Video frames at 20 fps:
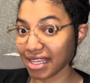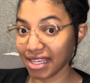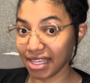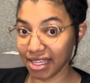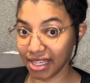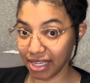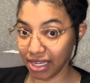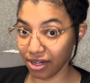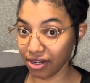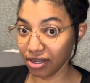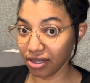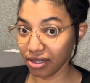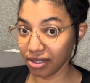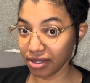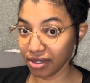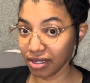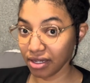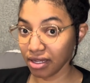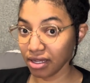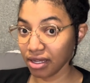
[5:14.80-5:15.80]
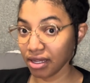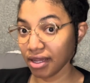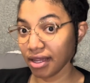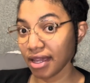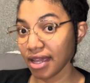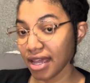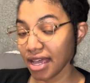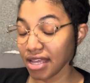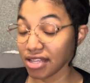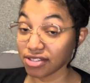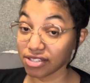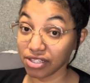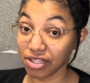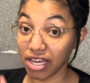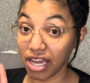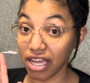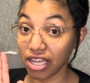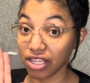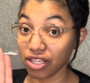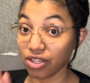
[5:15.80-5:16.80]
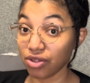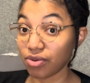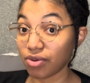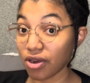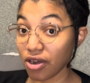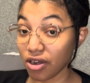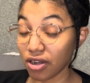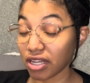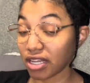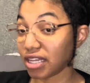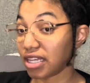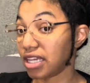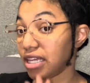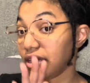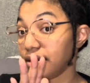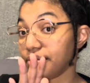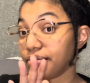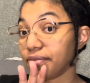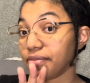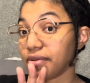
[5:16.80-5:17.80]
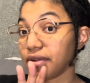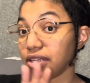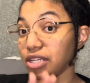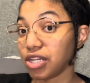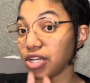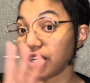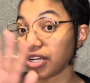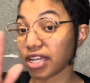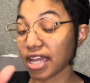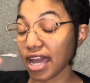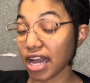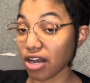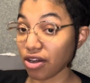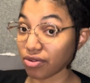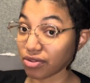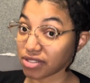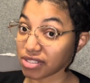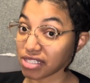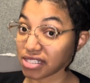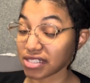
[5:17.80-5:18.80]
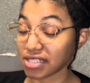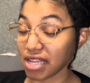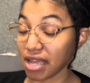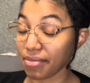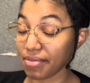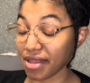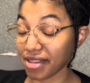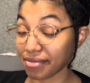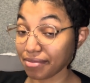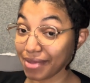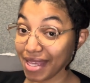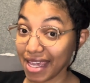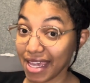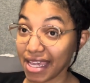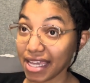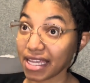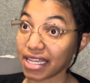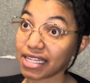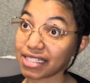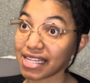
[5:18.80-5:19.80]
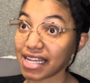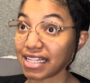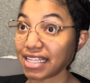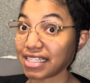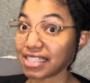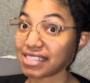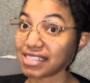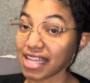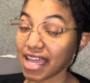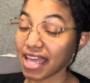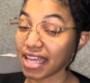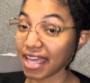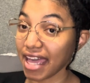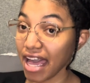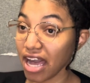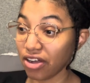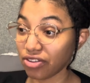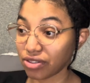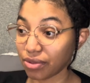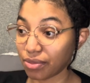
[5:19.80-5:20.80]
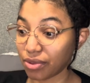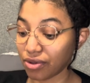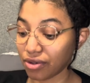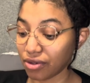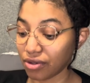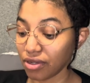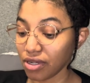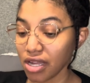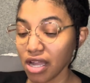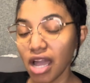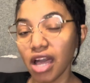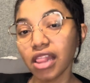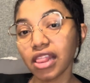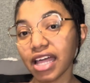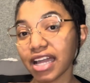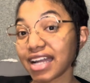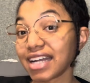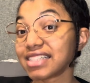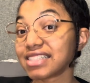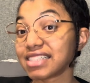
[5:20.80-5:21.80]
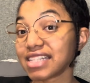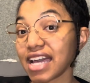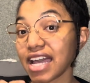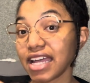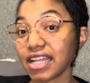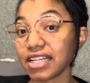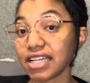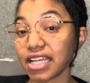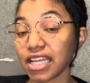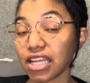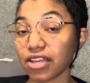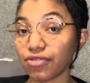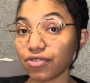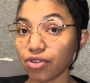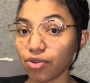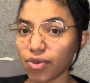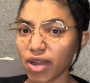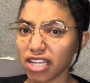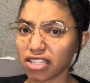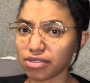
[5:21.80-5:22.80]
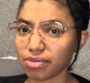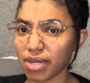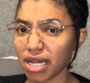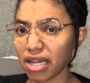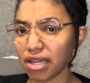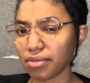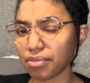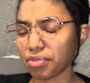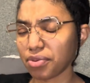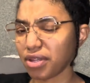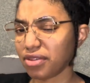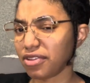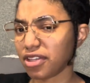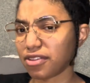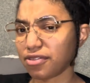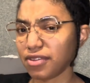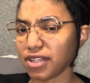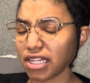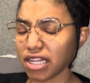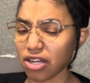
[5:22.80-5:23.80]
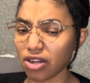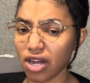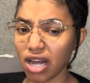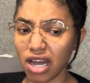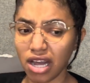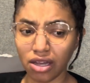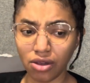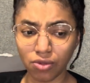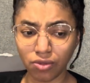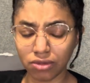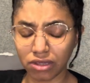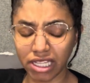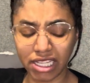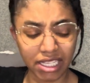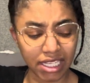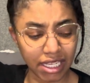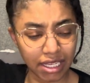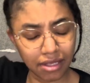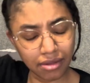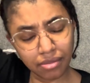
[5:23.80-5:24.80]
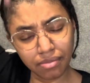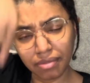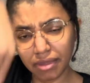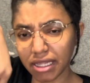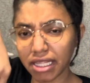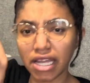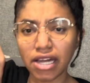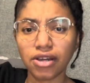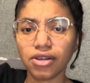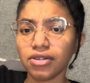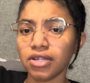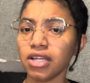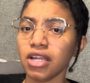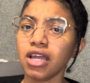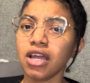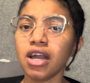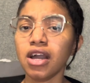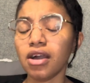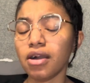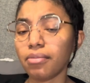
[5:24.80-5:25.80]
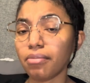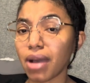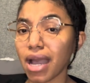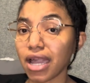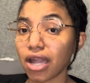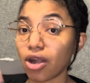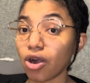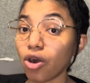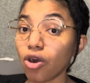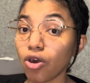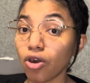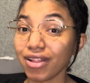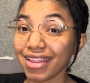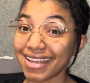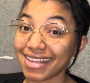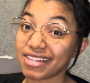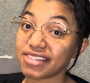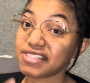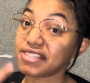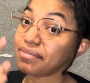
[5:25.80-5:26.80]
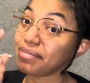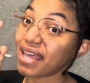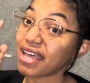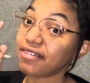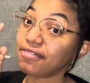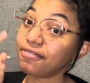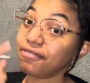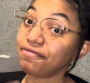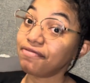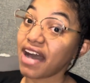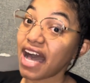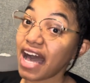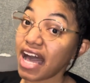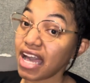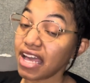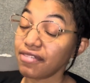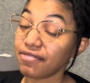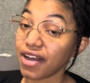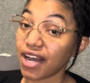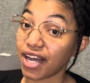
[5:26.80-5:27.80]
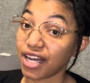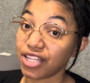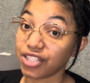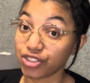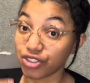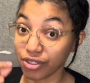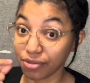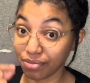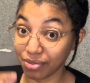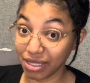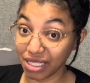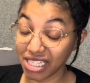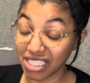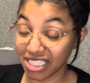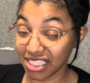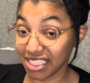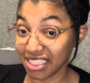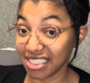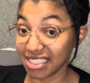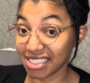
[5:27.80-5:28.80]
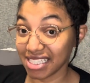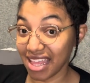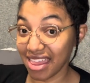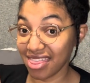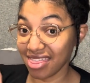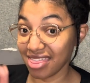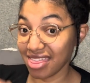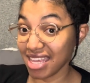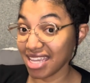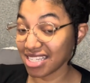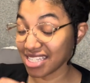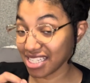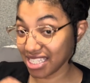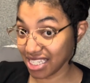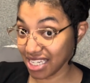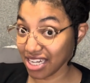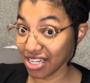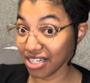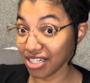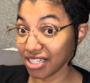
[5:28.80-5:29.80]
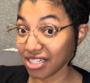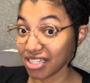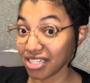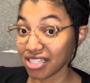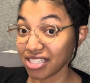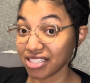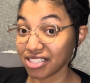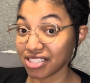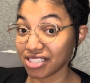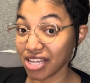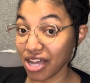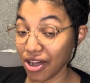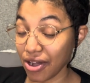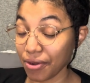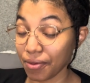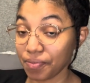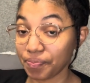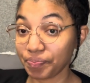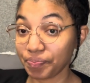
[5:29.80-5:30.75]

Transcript: here so that you all can keep your count the same as me, because I need to stay accountable. Like I said, if you watch my previous video, I'll link it below. My goal is to make 500 plushies this year. So